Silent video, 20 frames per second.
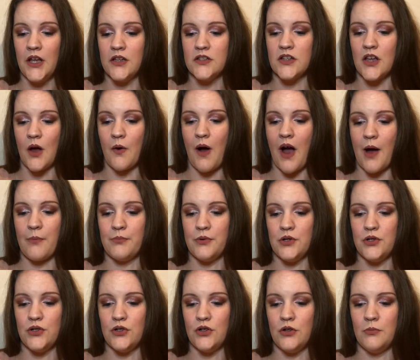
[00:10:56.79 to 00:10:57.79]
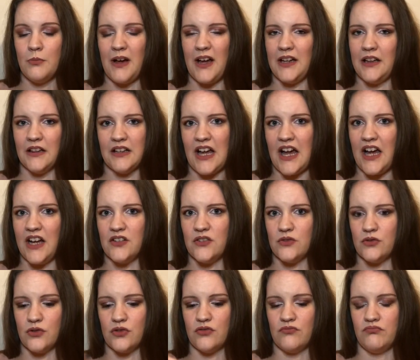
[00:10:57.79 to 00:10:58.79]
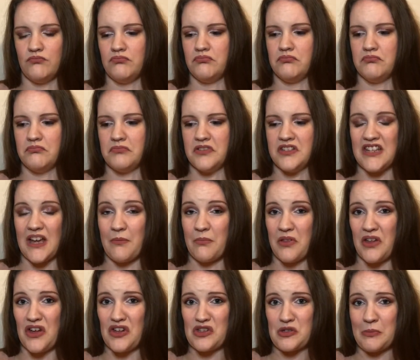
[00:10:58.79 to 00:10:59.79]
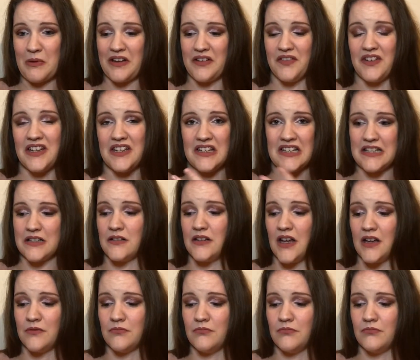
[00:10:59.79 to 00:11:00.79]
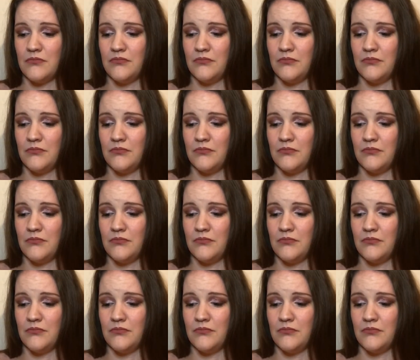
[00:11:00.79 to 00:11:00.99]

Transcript: So I presume I'll kind of just dab that onto my fingers and